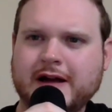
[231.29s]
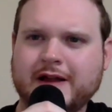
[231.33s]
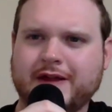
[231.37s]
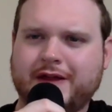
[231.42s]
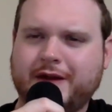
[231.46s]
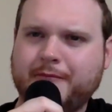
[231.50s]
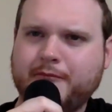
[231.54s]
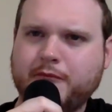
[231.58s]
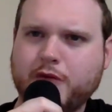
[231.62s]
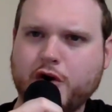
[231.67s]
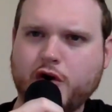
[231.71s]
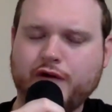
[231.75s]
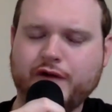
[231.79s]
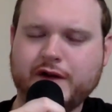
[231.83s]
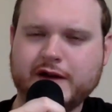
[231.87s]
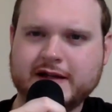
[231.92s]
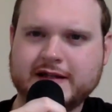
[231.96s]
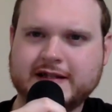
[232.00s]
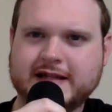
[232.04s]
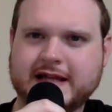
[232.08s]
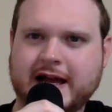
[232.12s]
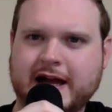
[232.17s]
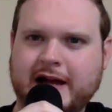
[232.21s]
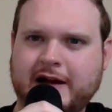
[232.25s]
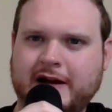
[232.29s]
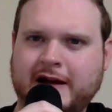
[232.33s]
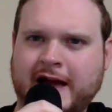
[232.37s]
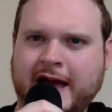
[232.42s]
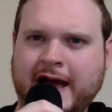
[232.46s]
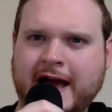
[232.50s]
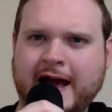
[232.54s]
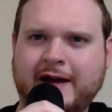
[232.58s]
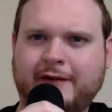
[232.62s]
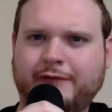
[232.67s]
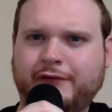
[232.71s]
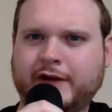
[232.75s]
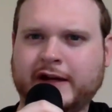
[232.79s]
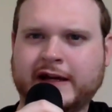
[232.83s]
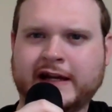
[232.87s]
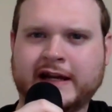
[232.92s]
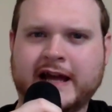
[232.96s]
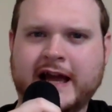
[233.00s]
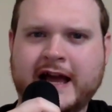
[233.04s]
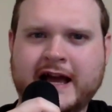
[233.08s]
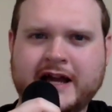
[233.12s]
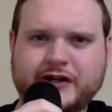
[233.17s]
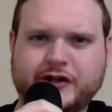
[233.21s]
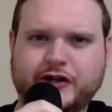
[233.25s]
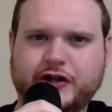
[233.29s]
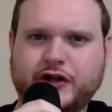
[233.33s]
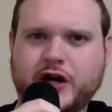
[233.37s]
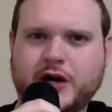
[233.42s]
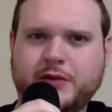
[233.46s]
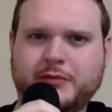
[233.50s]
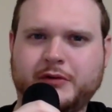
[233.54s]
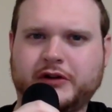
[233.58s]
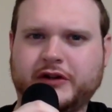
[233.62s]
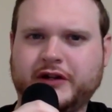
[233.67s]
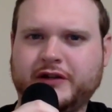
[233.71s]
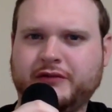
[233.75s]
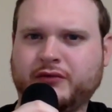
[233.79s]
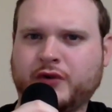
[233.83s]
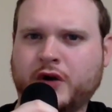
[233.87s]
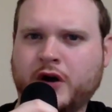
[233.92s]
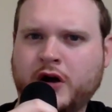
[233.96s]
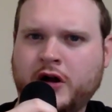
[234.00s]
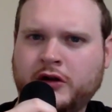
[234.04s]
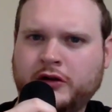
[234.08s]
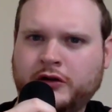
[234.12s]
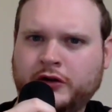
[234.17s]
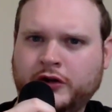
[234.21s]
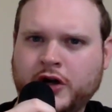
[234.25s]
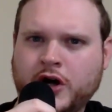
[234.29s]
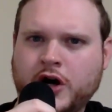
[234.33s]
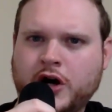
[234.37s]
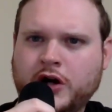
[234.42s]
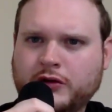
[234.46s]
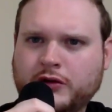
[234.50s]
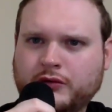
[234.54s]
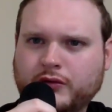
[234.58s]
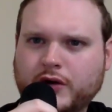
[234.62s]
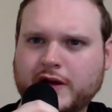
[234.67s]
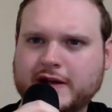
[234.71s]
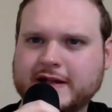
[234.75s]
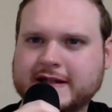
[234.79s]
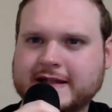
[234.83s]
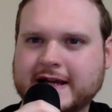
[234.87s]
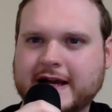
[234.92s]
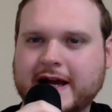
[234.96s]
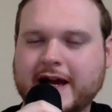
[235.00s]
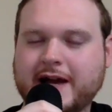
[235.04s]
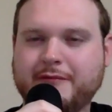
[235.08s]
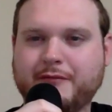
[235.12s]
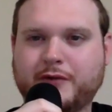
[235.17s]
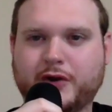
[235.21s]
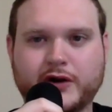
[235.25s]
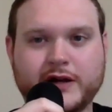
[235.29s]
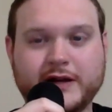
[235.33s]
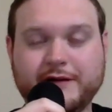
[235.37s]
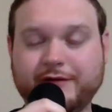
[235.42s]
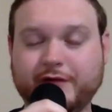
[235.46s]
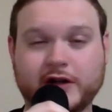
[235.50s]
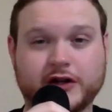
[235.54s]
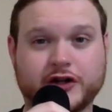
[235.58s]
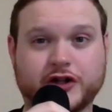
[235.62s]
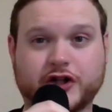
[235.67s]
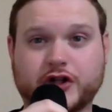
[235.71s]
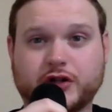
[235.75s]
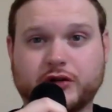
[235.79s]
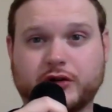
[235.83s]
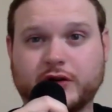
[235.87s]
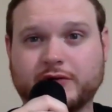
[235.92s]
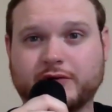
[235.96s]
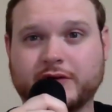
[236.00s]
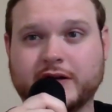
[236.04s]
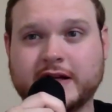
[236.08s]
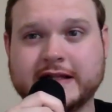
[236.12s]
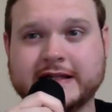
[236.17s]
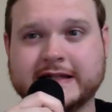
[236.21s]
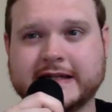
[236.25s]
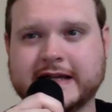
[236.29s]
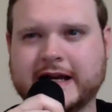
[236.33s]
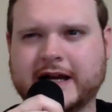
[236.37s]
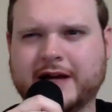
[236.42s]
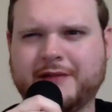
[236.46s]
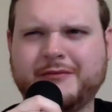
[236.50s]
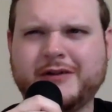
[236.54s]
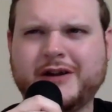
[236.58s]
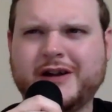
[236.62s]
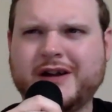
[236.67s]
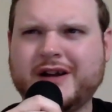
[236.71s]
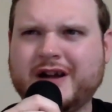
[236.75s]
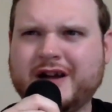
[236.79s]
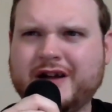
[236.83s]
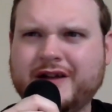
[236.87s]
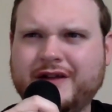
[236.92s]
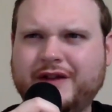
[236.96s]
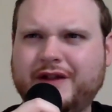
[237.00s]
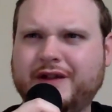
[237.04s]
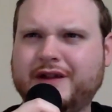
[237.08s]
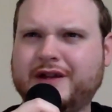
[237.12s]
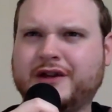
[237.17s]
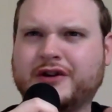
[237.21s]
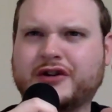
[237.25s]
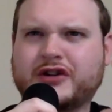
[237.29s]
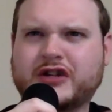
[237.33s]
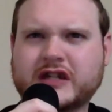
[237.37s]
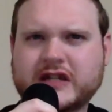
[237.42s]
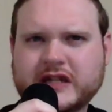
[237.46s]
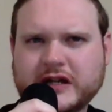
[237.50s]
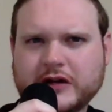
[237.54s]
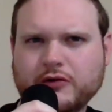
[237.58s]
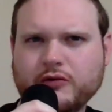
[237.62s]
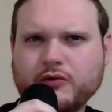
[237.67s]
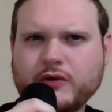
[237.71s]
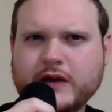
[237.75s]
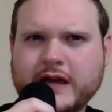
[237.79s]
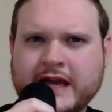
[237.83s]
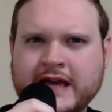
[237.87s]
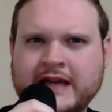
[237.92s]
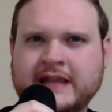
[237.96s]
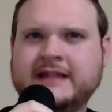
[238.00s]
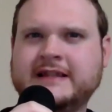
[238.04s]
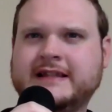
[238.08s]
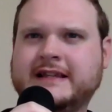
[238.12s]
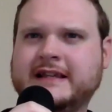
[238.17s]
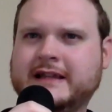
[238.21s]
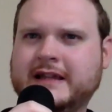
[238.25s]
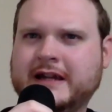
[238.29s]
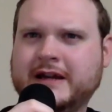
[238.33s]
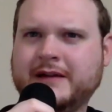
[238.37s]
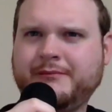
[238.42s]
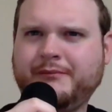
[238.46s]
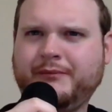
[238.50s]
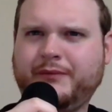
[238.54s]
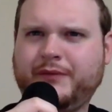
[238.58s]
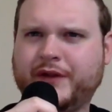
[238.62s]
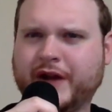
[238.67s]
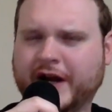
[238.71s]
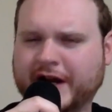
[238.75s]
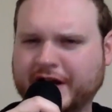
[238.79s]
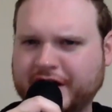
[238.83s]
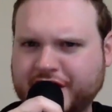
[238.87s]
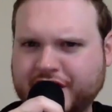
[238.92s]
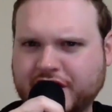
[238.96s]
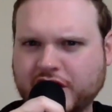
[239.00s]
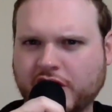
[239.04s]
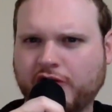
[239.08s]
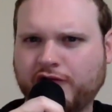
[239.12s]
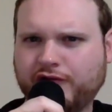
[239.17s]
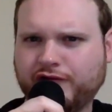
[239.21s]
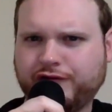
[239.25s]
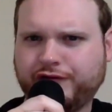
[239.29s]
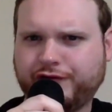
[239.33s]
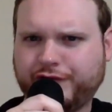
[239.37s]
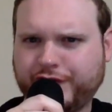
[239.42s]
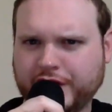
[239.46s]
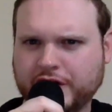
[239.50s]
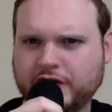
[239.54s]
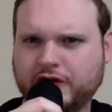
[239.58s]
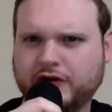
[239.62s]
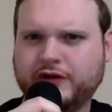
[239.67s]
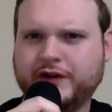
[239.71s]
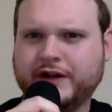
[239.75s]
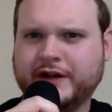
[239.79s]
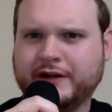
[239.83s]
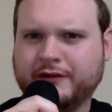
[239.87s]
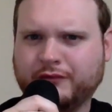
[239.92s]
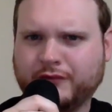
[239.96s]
The movies that have like an astronomically long runtime or even a short runtime, you're so into them, they don't feel their